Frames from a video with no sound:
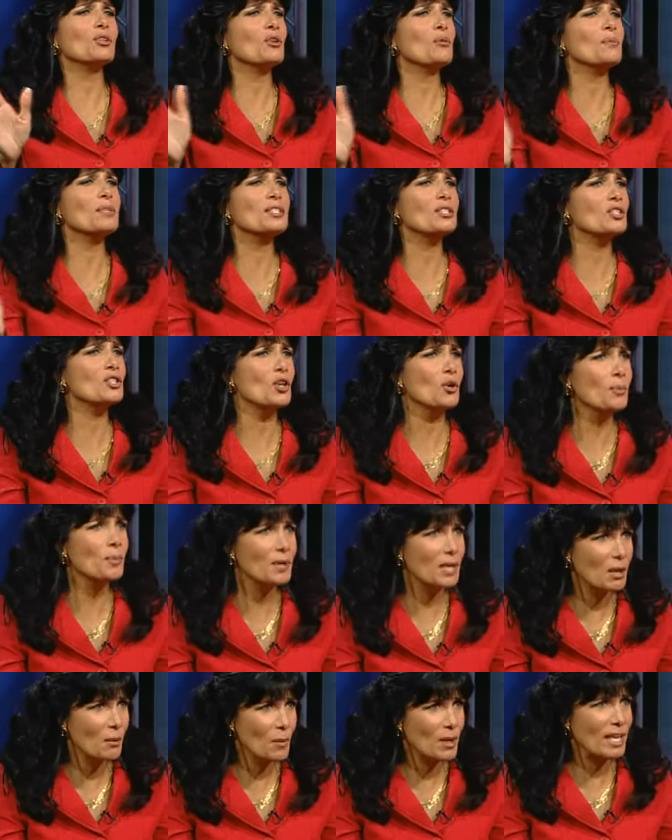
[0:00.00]
You're
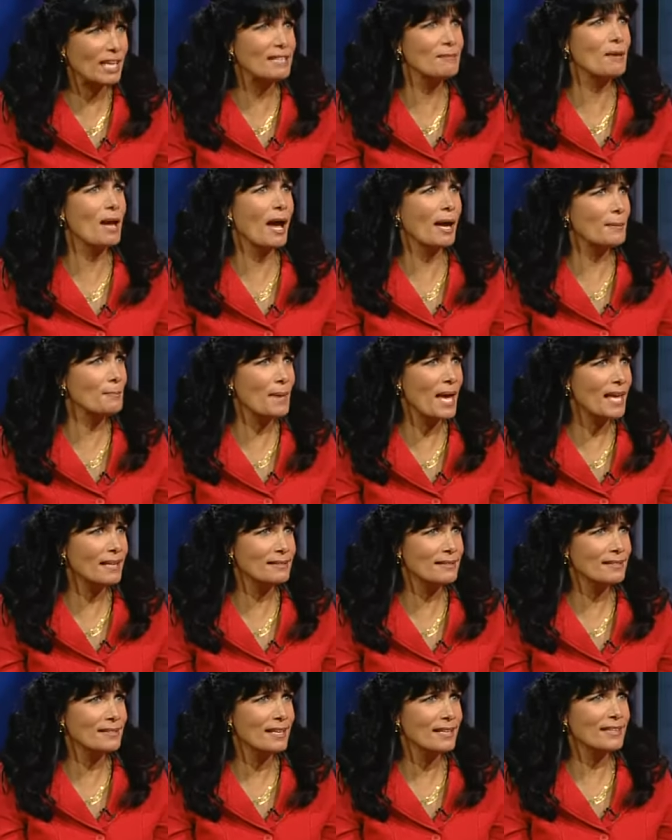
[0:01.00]
misinterpreting what I, I meant.
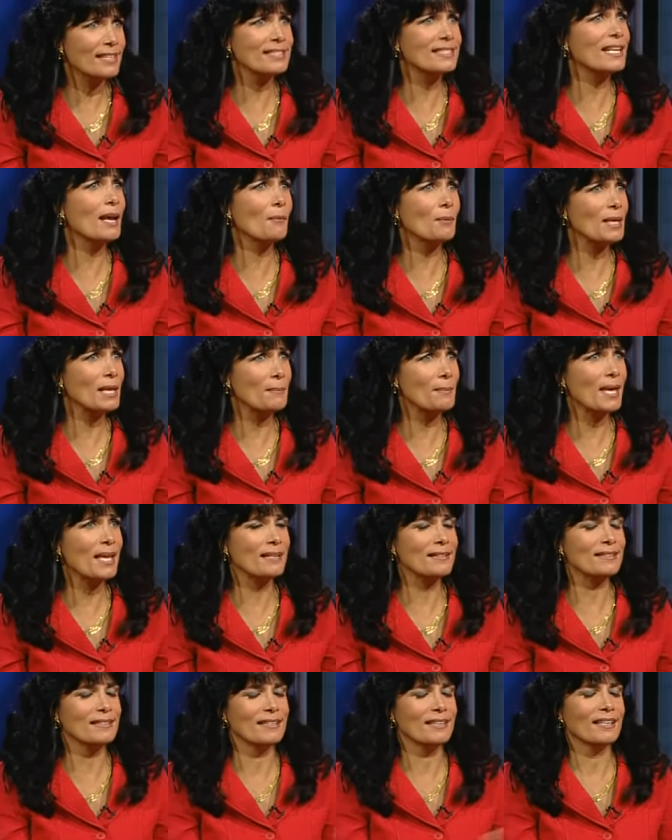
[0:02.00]
Right, exactly. That's not what I
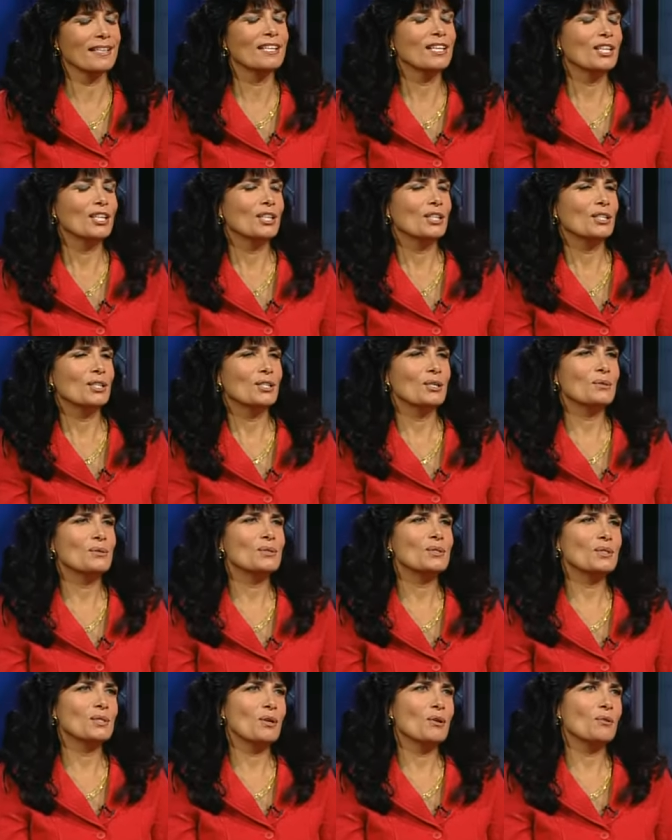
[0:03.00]
meant. Exactly. You know,
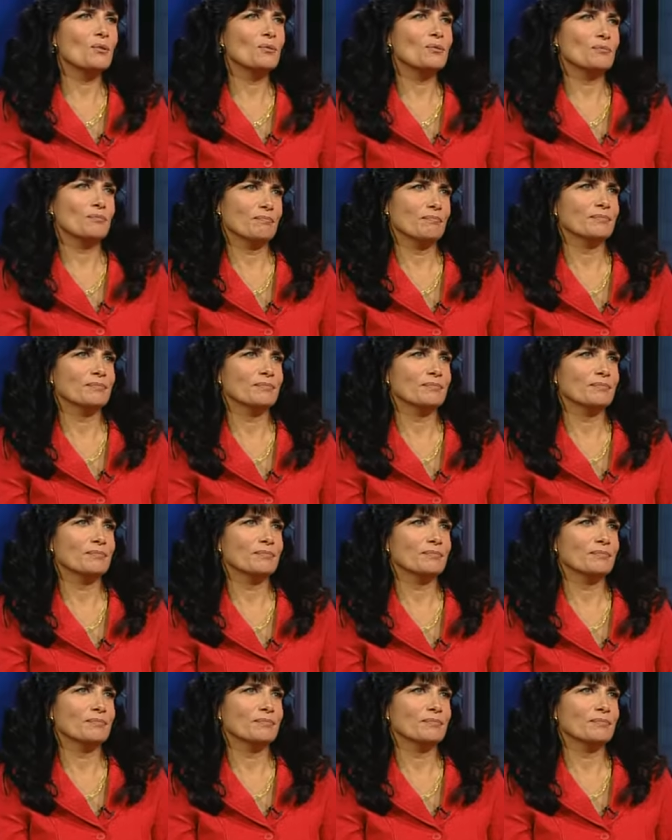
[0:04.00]
so...